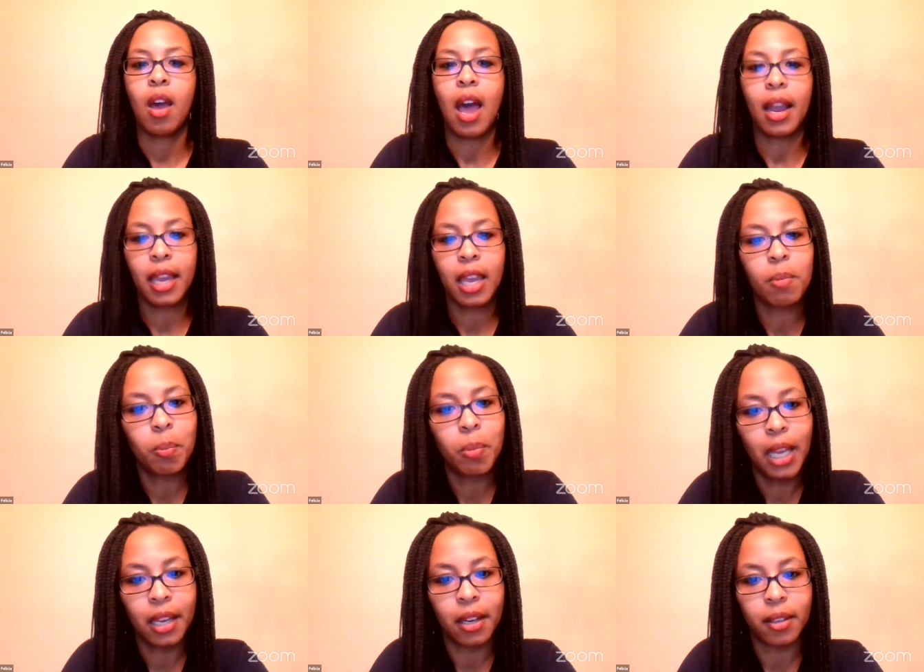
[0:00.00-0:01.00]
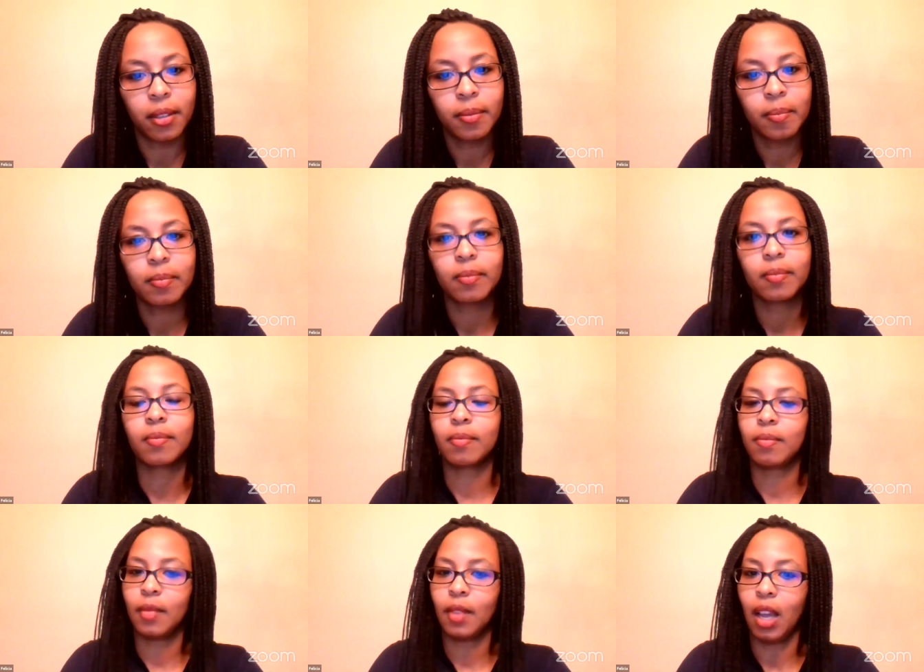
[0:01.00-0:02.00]
I kept a planner.
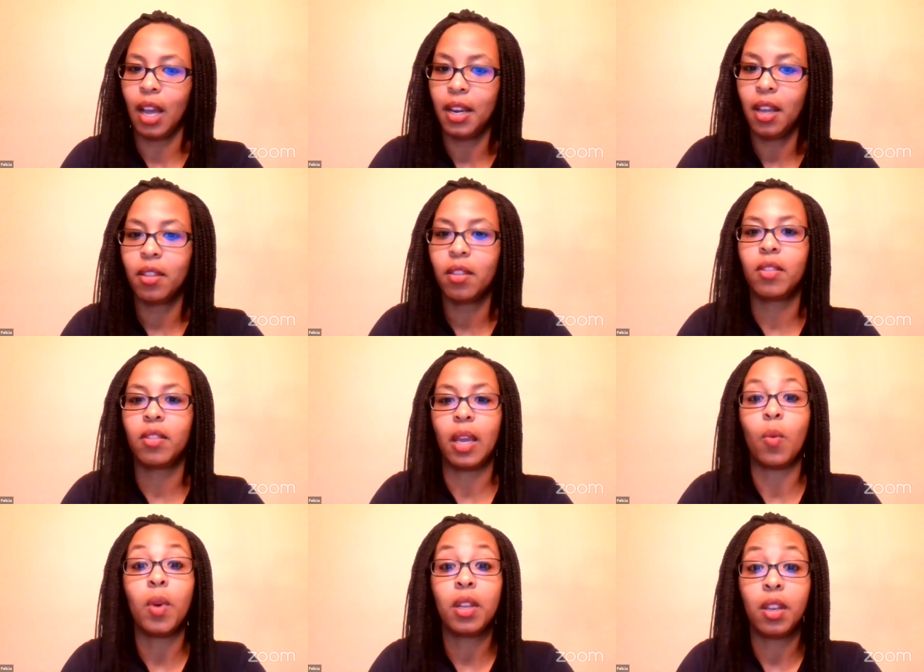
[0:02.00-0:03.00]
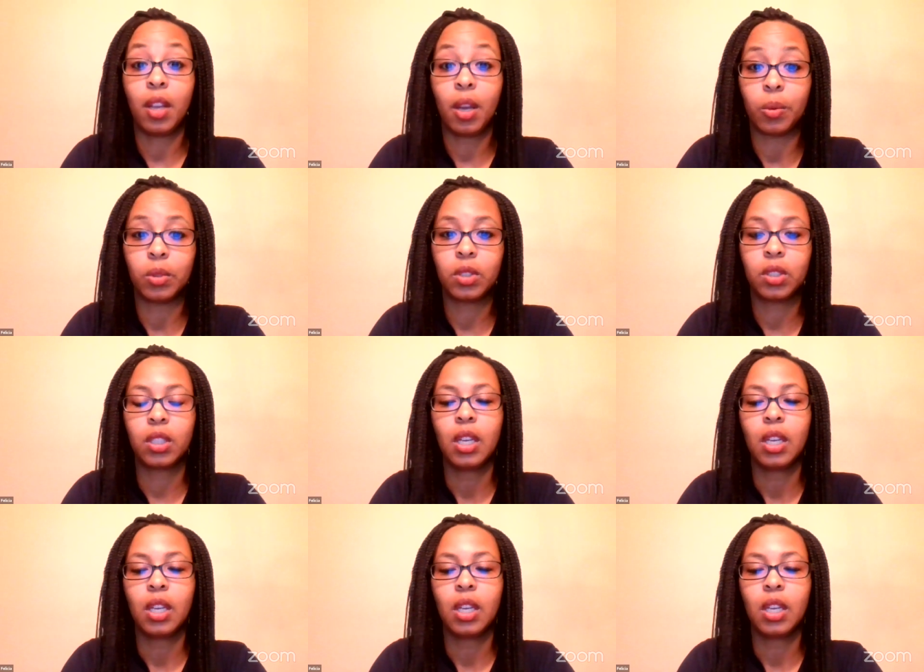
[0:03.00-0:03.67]
Another thing with notes.